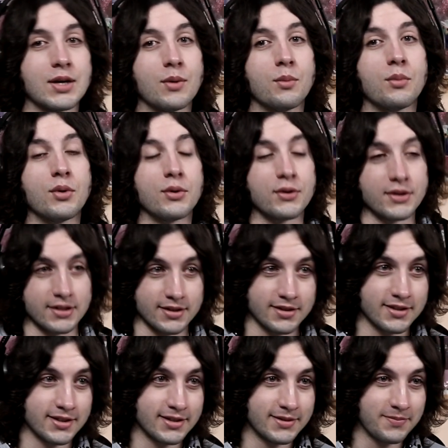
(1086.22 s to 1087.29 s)

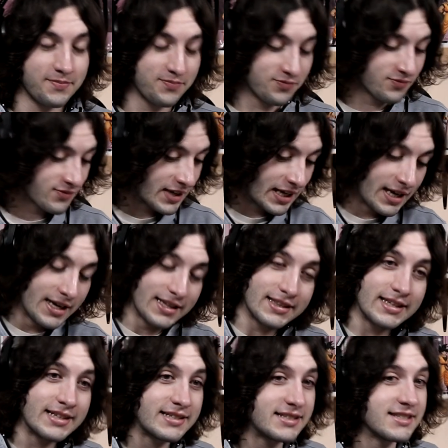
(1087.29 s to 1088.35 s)
Boys.
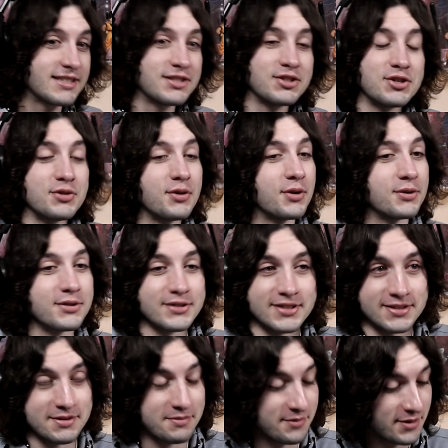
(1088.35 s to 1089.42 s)
This is too
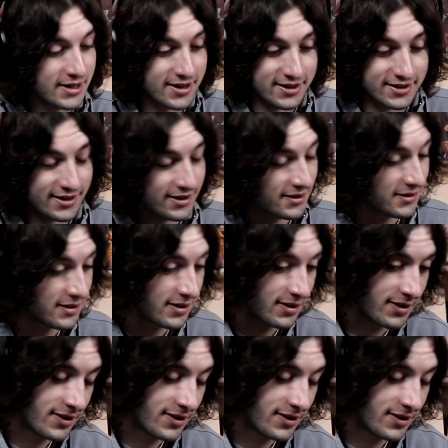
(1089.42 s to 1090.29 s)
wholesome, man. Ugh.